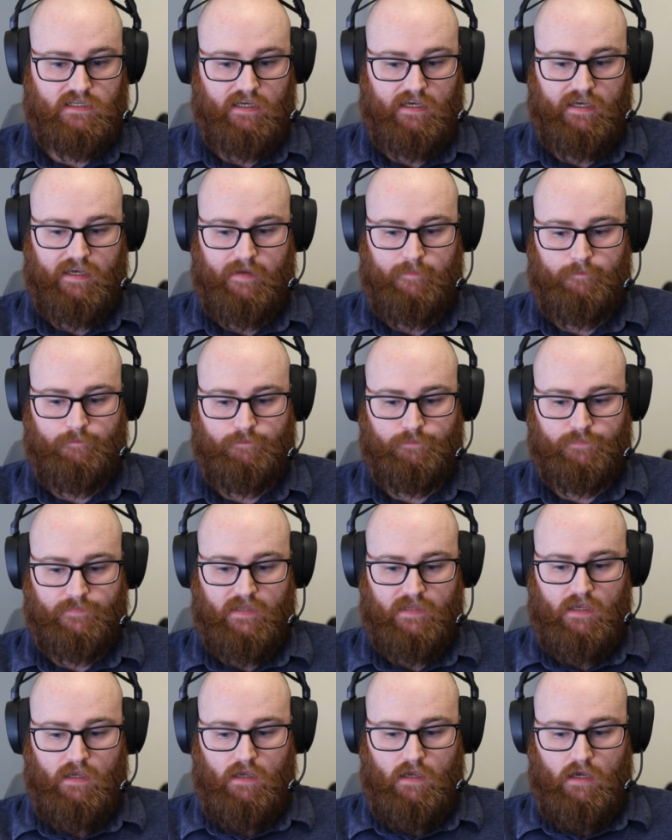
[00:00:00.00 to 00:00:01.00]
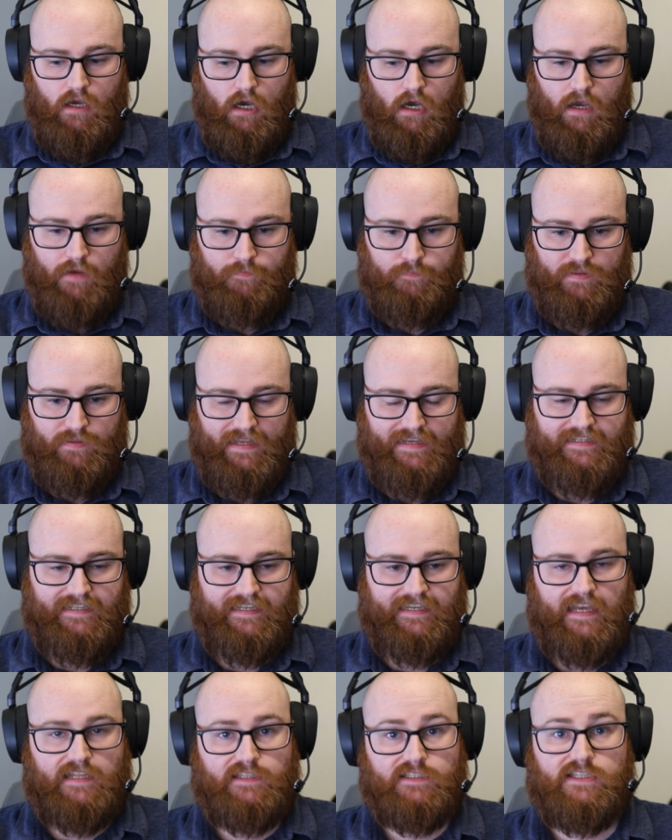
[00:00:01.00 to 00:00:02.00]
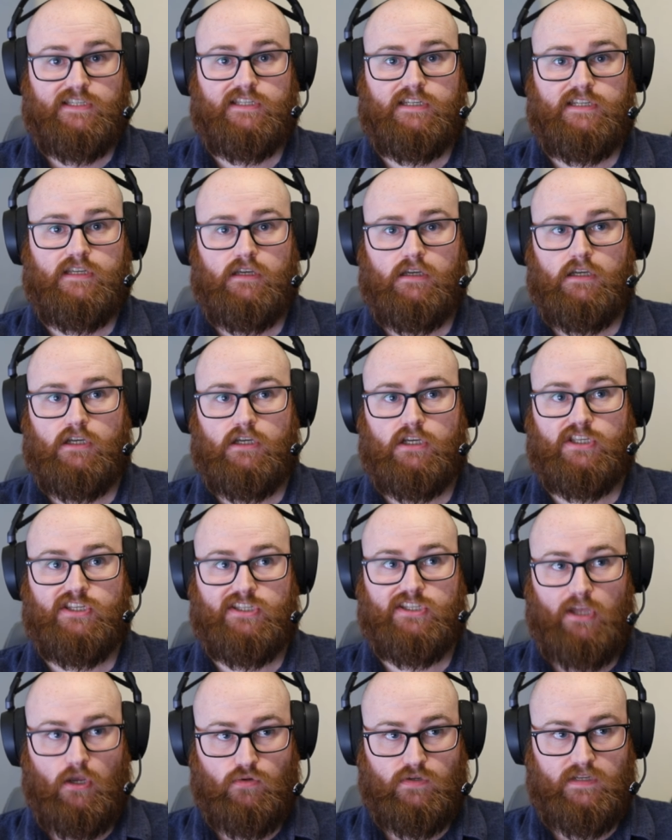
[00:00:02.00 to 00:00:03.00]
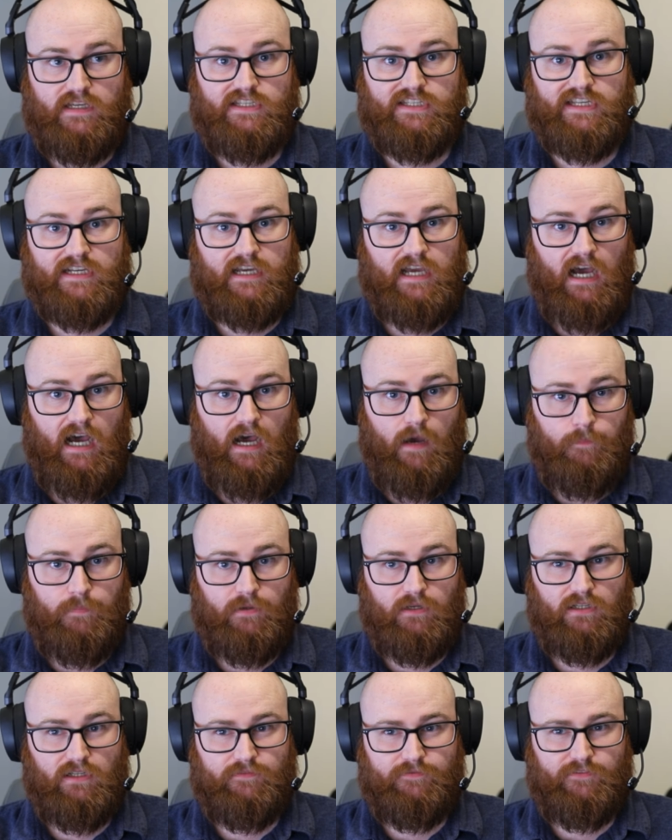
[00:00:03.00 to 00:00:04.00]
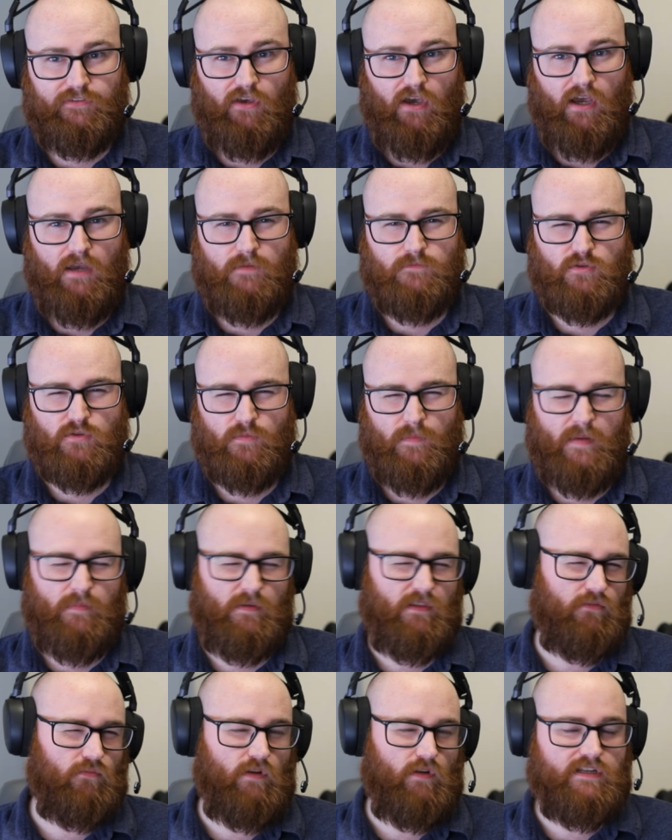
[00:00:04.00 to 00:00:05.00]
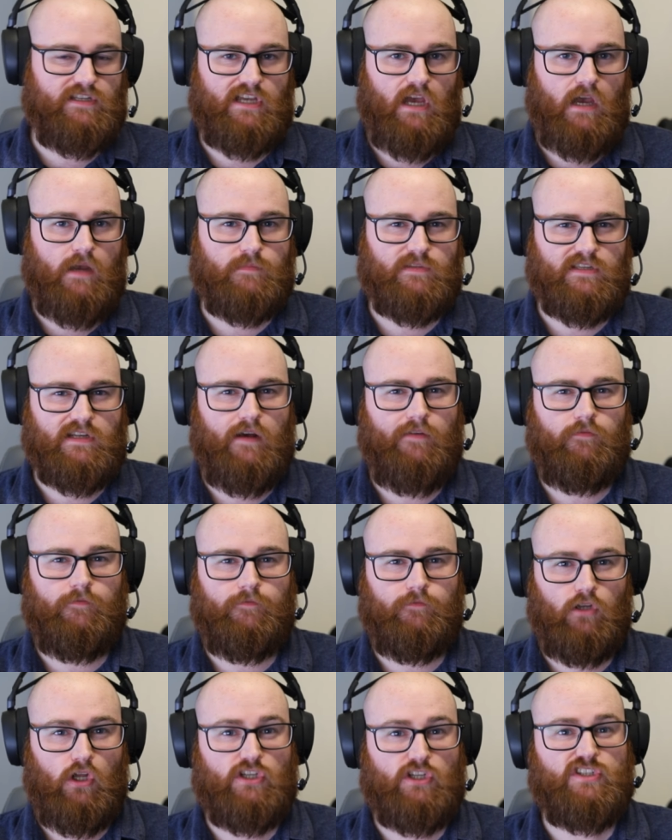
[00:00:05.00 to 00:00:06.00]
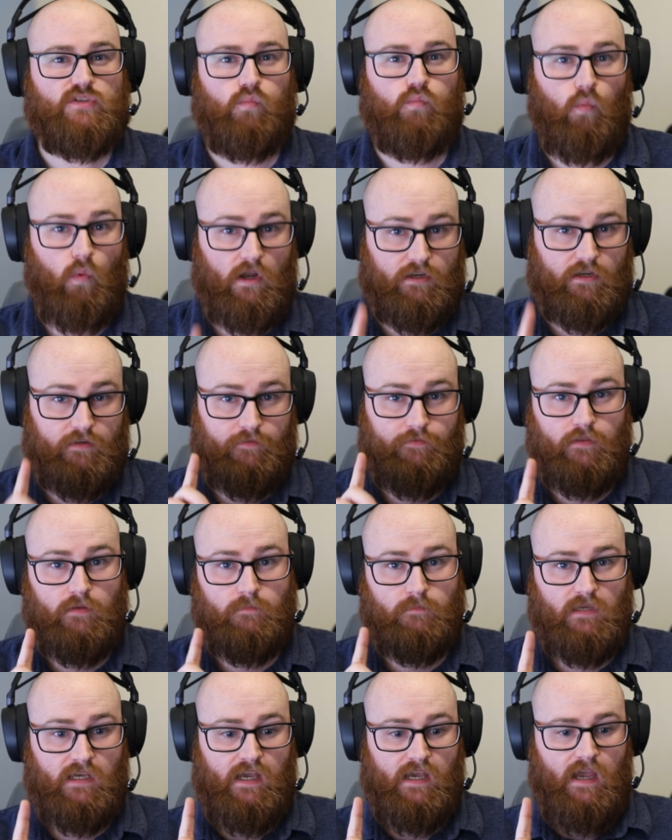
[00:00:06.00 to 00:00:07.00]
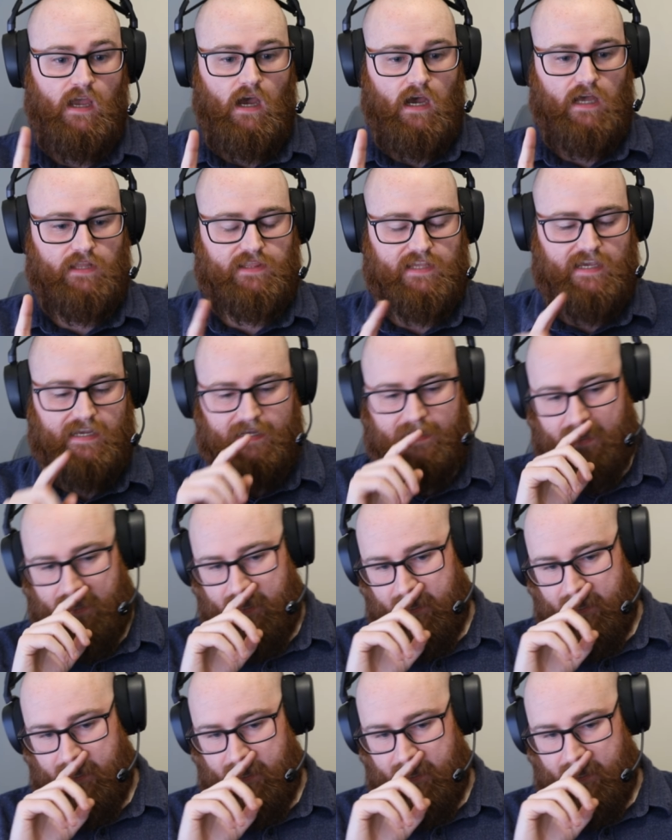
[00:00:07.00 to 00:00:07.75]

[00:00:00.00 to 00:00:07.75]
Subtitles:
I've played against Custodes a couple of times, or maybe 3 times, and I've lost one of them, I think.